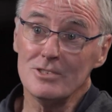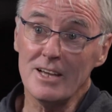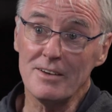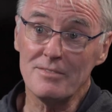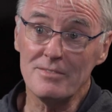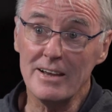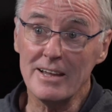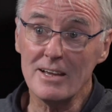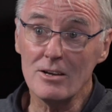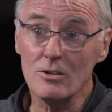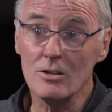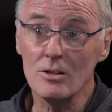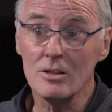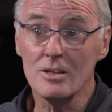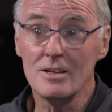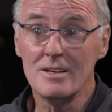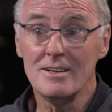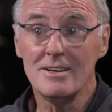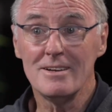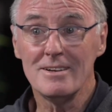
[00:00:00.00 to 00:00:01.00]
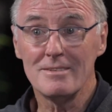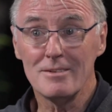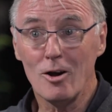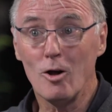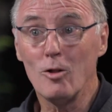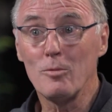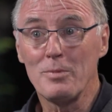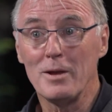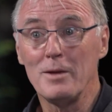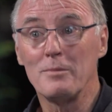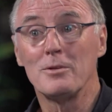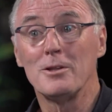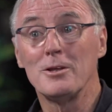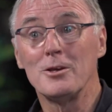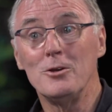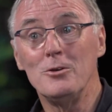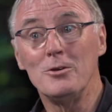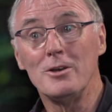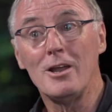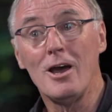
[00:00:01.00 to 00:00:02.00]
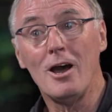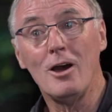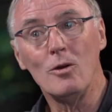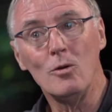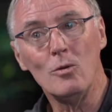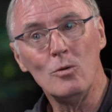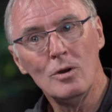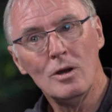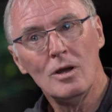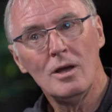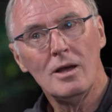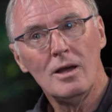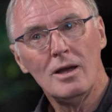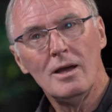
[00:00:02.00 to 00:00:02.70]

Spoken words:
Jeff Nicol, all people that you know,